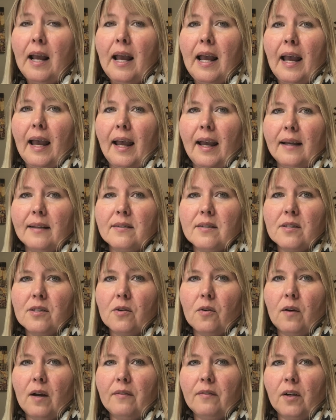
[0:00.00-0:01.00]
And
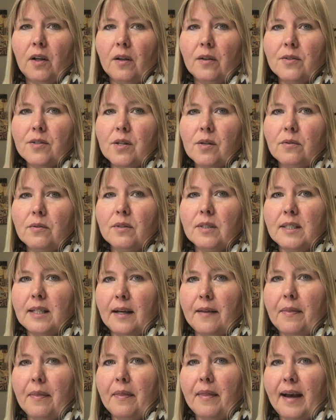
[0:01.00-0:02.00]
so I've also
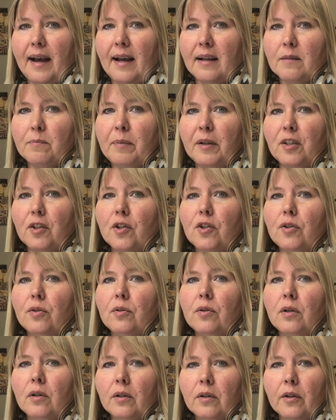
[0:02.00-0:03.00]
done that. But
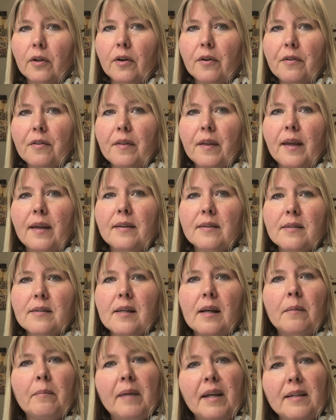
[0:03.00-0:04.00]
Google Earth is
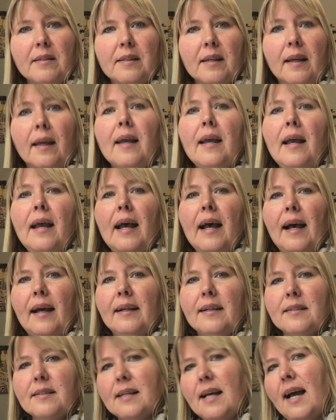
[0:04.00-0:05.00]
amazing, and
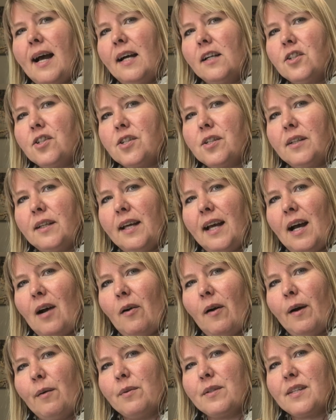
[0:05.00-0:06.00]
it's actually how
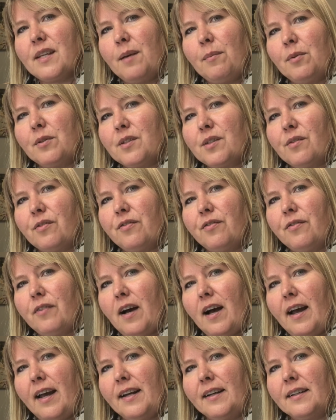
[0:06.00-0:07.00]
I was able to
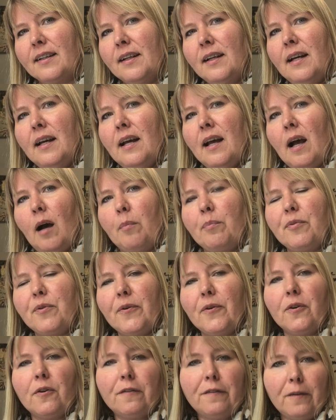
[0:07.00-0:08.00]
find a
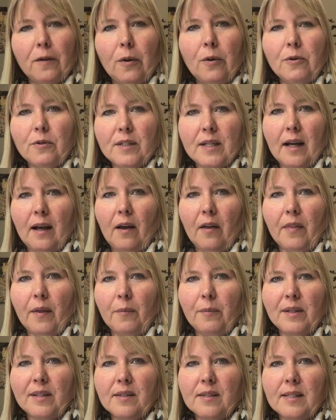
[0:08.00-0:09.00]
beautiful hotel that
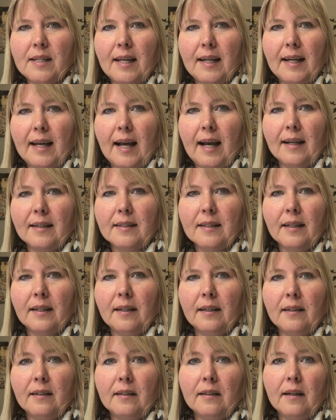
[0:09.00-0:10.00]
we stayed at
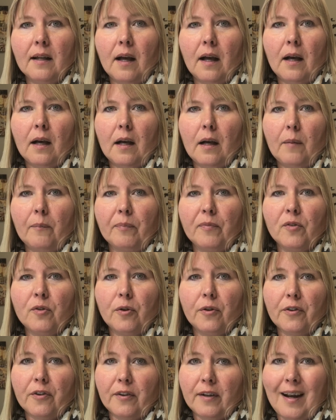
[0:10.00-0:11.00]
in
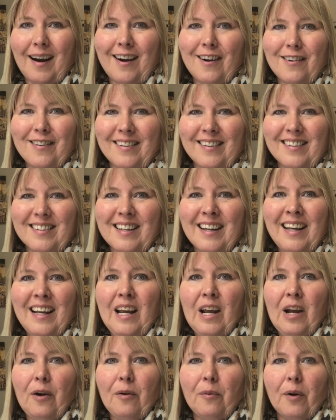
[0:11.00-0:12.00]
Northern Ireland,
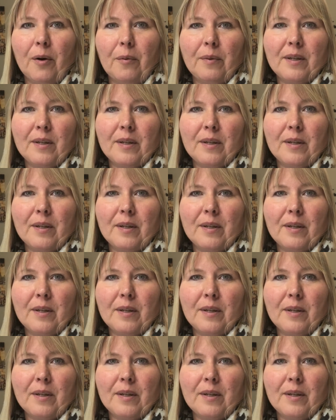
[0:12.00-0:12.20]
where we